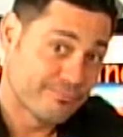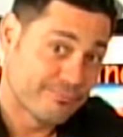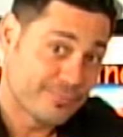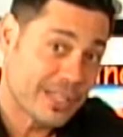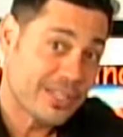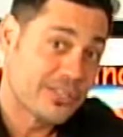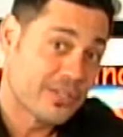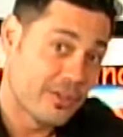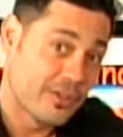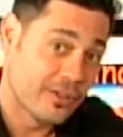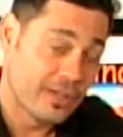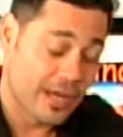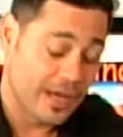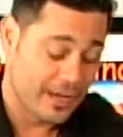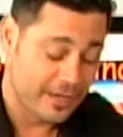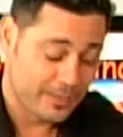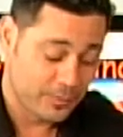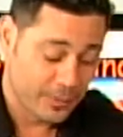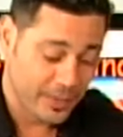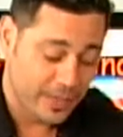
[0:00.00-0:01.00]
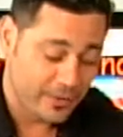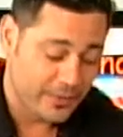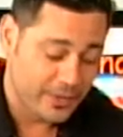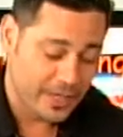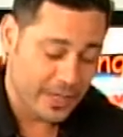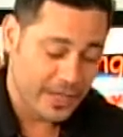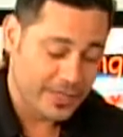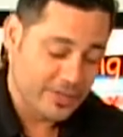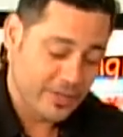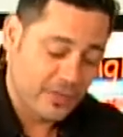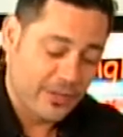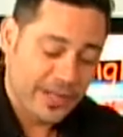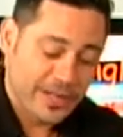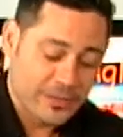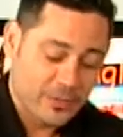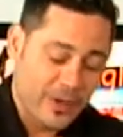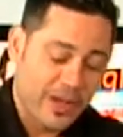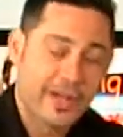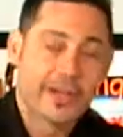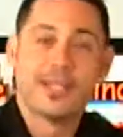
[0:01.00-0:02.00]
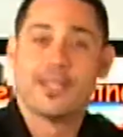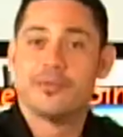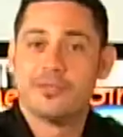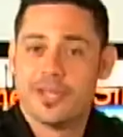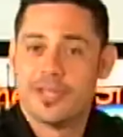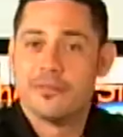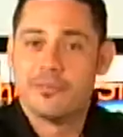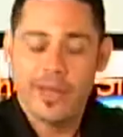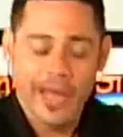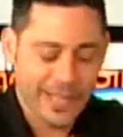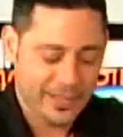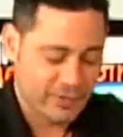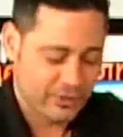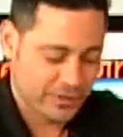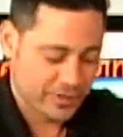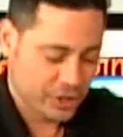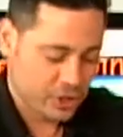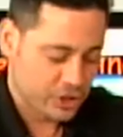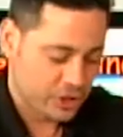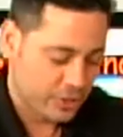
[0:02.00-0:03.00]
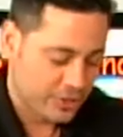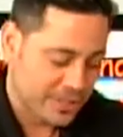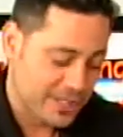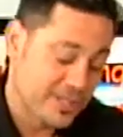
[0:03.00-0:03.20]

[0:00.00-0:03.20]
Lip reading: He's a good guy. We love the guy. So that's why I keep saying Matt during these shows.